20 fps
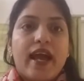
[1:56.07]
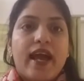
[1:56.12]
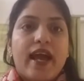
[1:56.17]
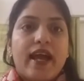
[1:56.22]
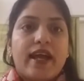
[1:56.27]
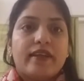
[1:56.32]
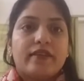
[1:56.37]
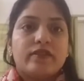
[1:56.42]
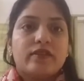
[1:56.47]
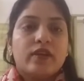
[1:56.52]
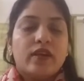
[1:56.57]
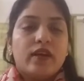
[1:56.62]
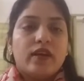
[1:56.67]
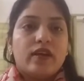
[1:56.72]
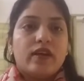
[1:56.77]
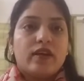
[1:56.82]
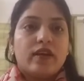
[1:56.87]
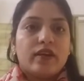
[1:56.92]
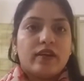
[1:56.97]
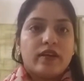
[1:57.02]
and
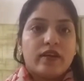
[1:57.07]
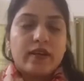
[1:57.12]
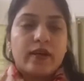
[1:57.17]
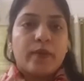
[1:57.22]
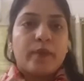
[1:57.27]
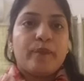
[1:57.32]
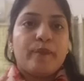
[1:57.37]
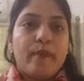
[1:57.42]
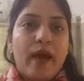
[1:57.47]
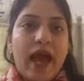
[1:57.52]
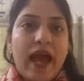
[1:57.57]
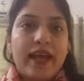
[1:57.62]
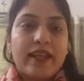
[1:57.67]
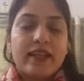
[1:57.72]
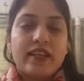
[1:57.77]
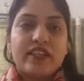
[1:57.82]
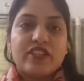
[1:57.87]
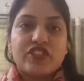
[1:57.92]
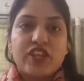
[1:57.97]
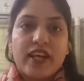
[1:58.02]
a
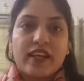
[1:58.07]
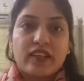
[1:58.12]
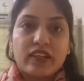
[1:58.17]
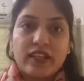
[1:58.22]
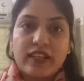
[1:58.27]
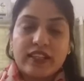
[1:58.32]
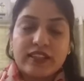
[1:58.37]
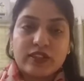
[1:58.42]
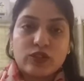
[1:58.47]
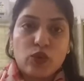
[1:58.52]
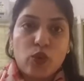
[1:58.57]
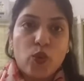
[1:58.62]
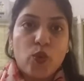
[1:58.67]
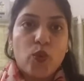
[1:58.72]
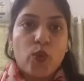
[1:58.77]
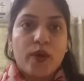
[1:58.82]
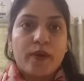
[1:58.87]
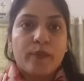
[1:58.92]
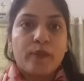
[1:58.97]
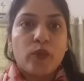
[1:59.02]
man ejaculates
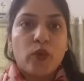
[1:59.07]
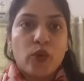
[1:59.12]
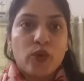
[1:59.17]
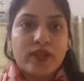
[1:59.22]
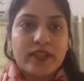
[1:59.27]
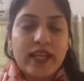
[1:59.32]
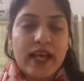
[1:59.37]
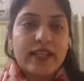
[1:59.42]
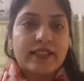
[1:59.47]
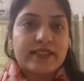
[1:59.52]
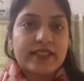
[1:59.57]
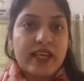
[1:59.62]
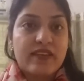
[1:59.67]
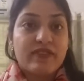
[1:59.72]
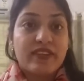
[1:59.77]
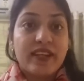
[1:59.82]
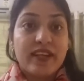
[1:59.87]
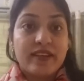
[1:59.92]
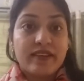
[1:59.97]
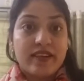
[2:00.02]
over more than
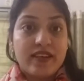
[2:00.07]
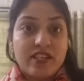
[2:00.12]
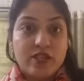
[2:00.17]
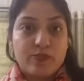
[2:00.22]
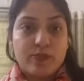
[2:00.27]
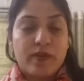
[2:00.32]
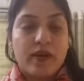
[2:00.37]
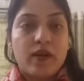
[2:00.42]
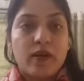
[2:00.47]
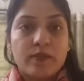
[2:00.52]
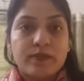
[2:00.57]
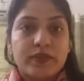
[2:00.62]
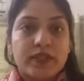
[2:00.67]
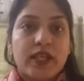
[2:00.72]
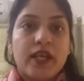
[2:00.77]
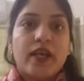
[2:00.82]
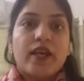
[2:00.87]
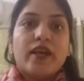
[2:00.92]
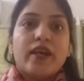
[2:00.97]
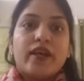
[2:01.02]
700 sperms
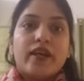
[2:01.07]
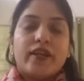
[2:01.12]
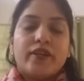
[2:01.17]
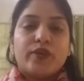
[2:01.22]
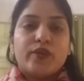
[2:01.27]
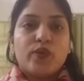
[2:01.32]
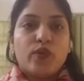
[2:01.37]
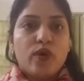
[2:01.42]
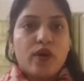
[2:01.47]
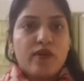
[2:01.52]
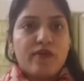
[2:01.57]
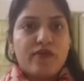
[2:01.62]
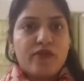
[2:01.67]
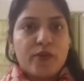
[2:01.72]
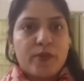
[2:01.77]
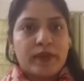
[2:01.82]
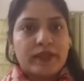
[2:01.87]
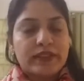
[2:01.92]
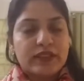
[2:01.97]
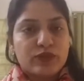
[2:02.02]
into a
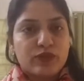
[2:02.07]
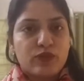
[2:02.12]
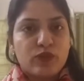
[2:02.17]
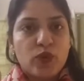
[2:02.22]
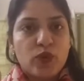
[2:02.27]
woman's